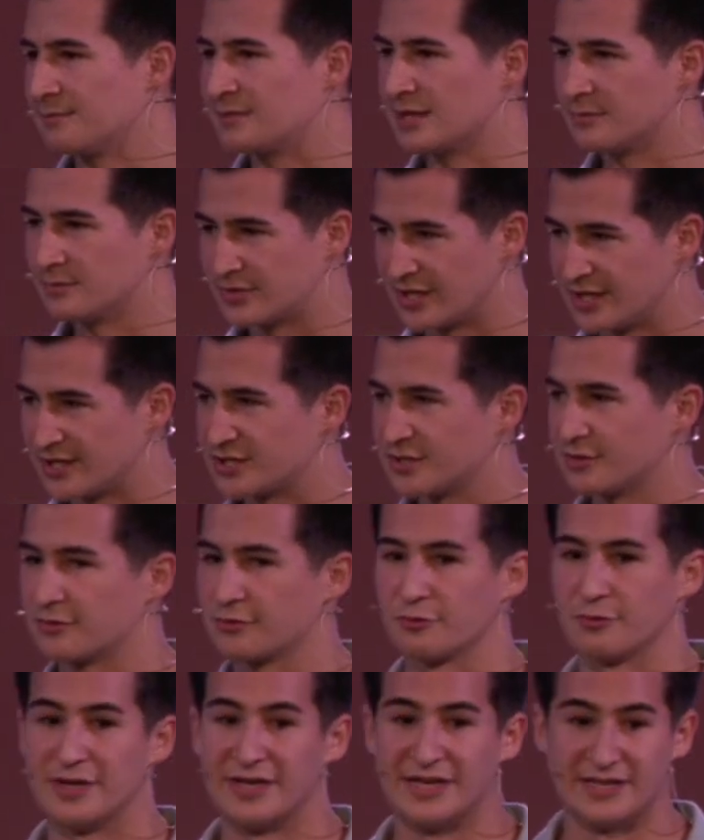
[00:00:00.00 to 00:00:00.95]
temptation
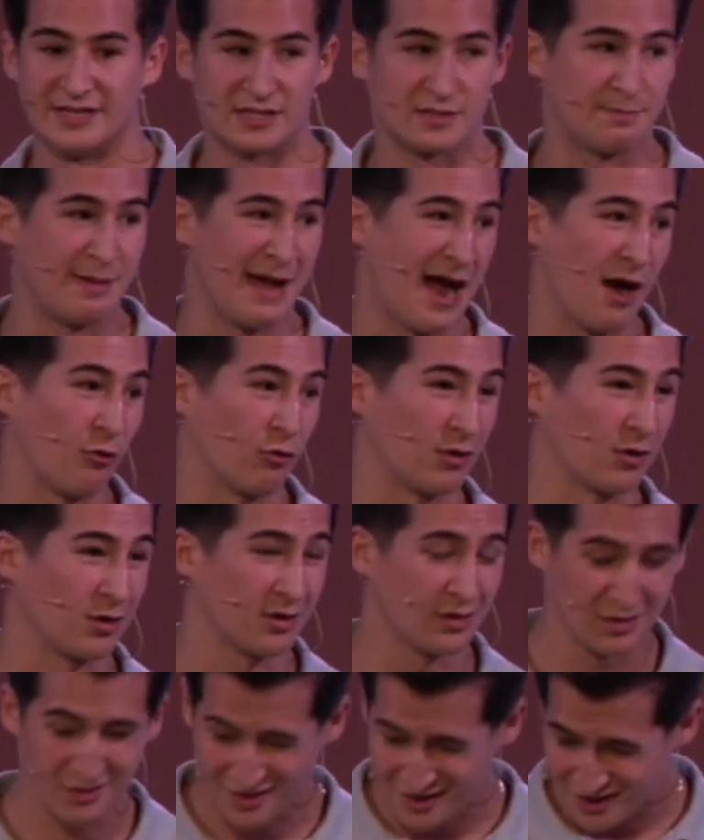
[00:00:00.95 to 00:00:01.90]
through his power
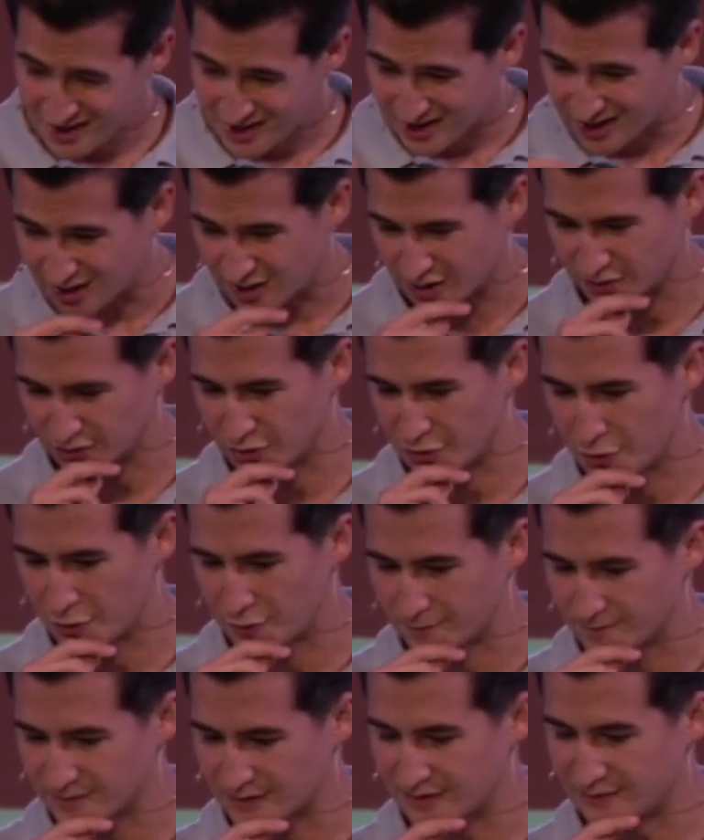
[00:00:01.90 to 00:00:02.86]

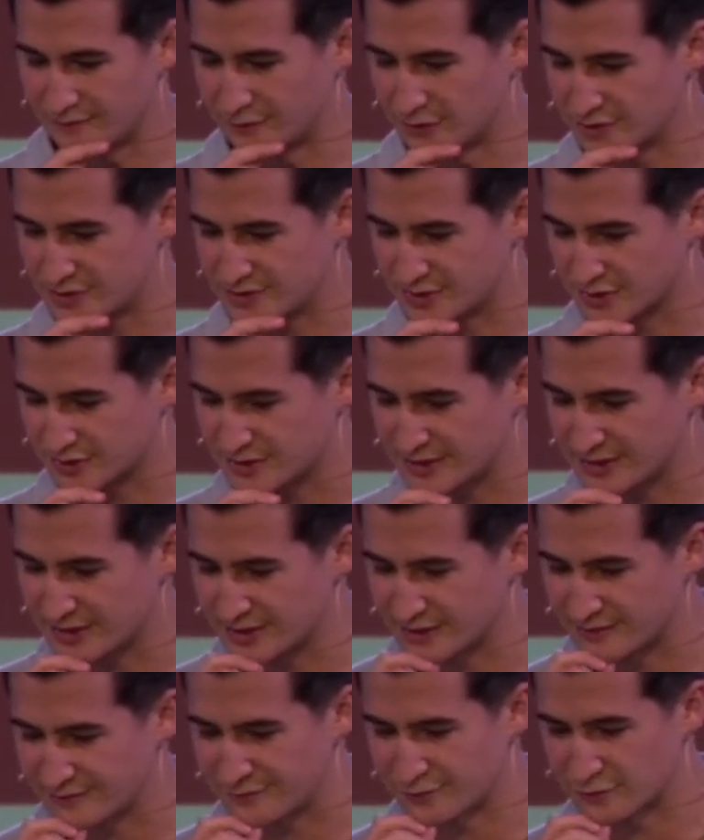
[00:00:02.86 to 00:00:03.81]
alone. In verse
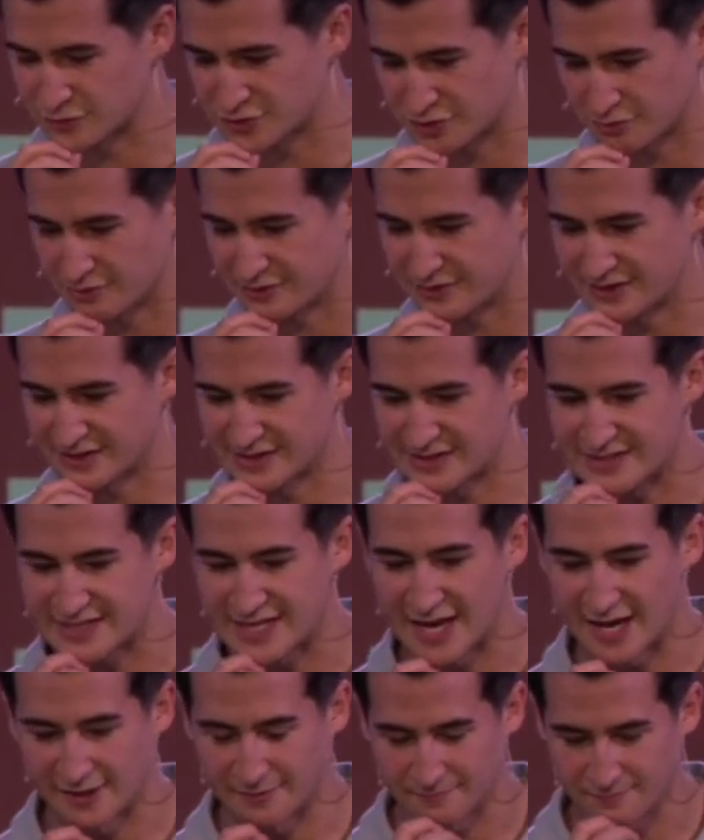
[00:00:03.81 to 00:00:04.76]
13 of 1 Corinthians
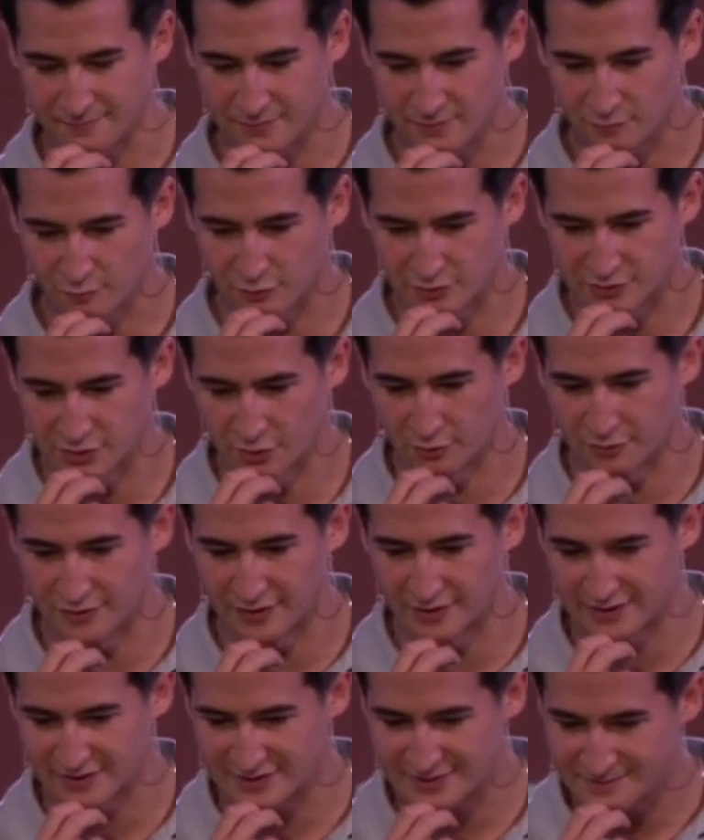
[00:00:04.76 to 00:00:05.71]
10, we're told
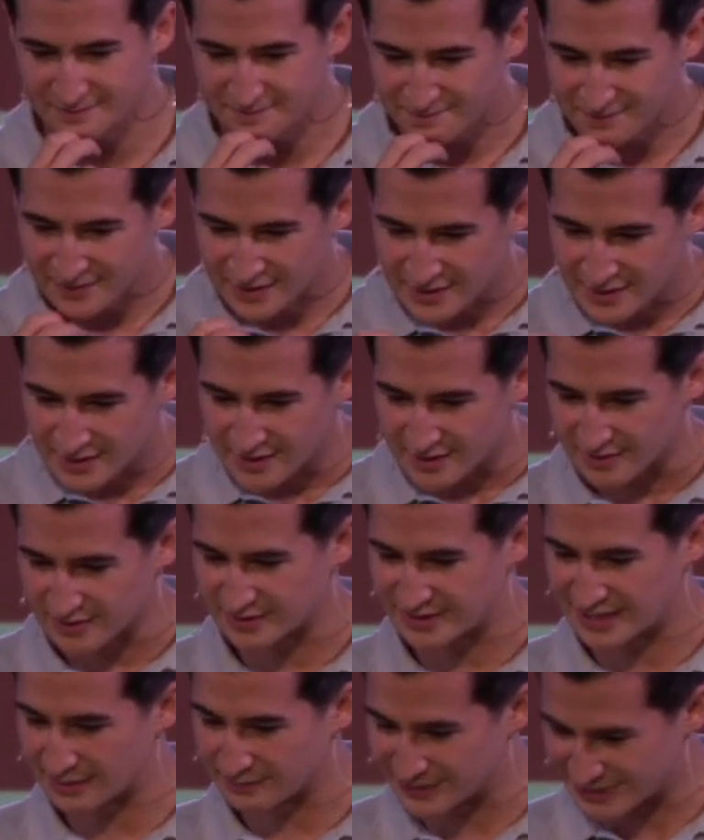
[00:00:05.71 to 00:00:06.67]
this: the
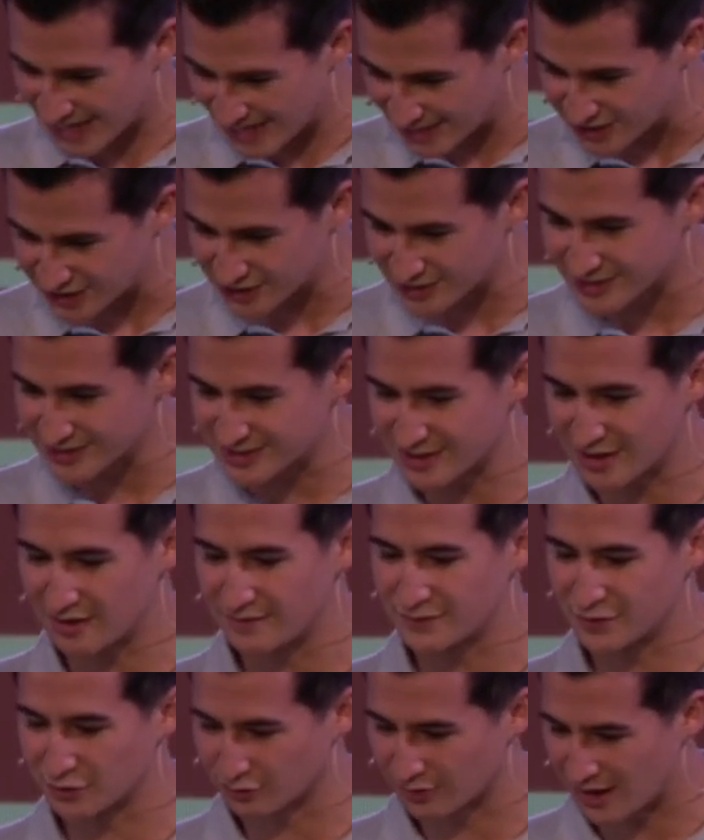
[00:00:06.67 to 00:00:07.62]
temptations
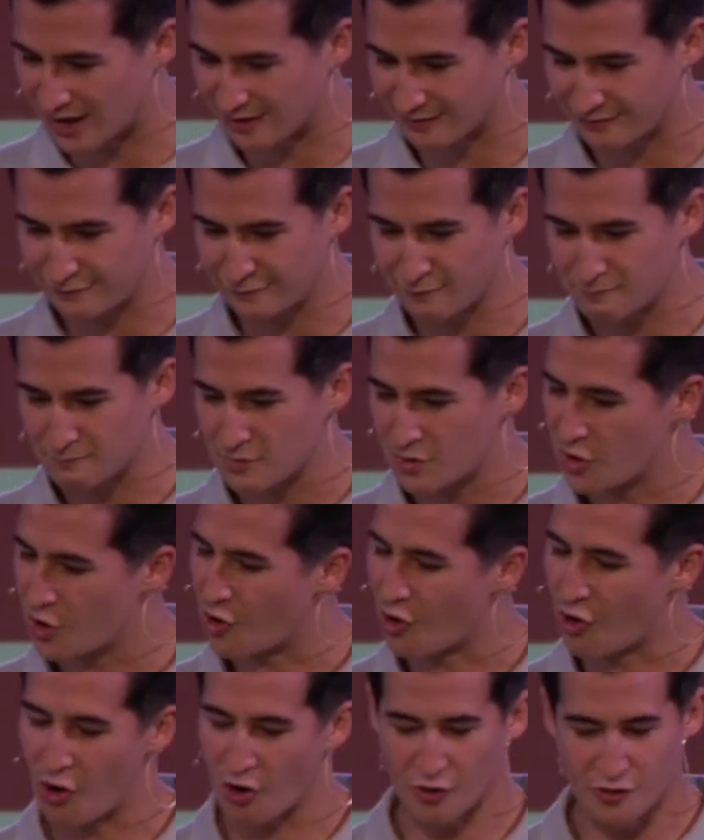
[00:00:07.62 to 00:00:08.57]
of your life
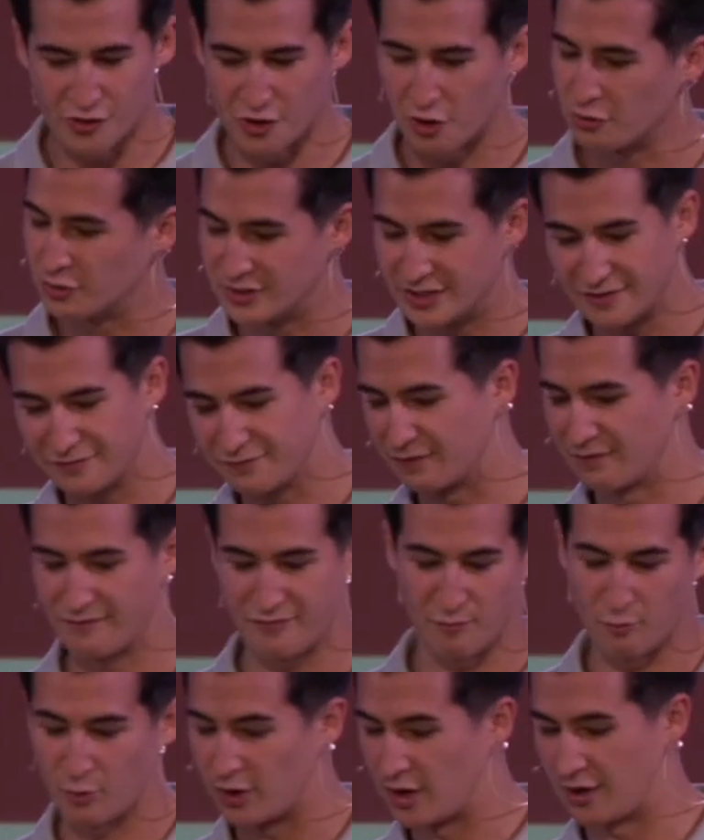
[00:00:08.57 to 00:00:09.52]
are no different
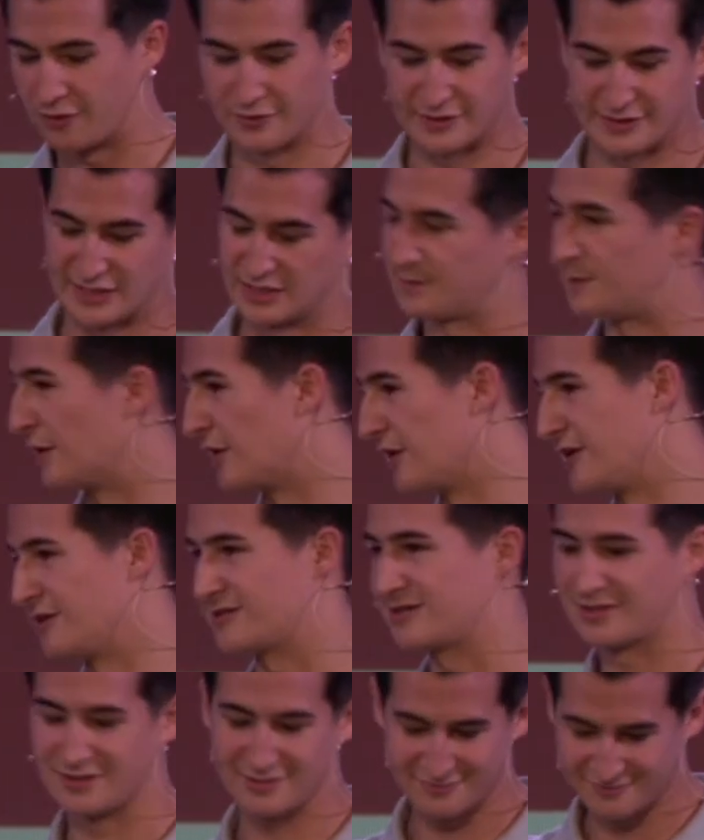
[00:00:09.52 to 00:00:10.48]
from what others
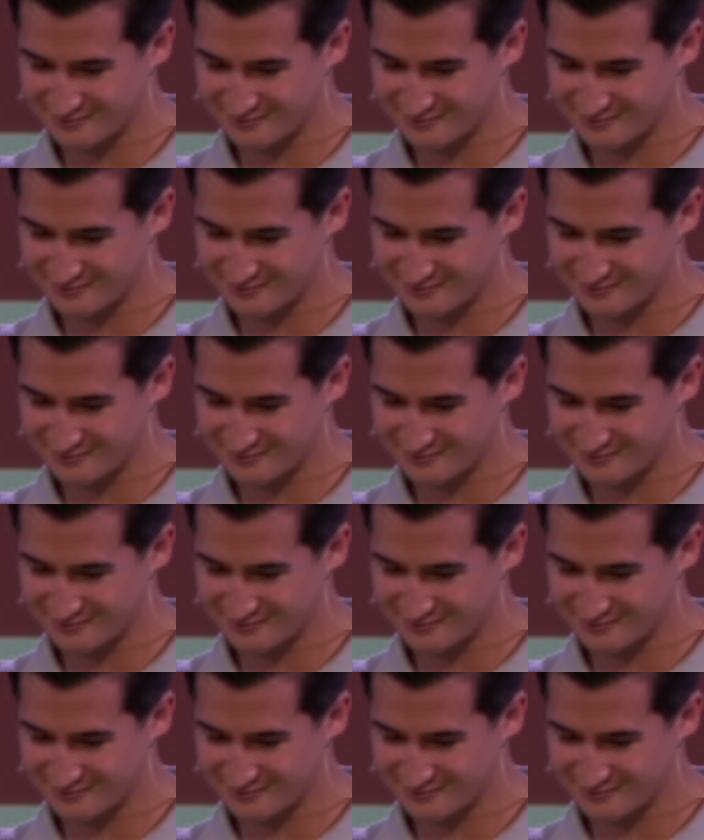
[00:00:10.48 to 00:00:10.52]
experience.